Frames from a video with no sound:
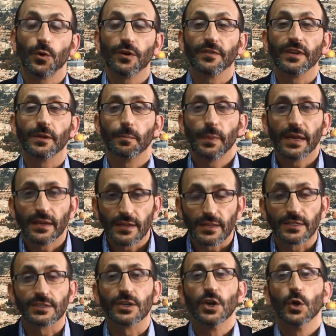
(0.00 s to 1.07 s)
War of
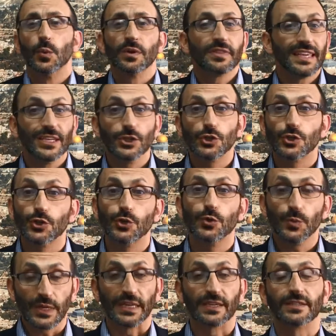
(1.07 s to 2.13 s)
Independence, within
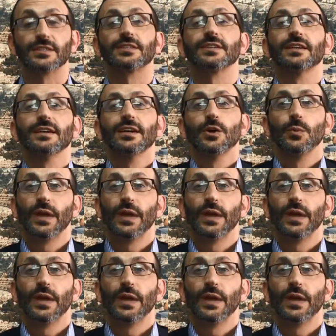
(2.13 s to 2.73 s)
2 weeks,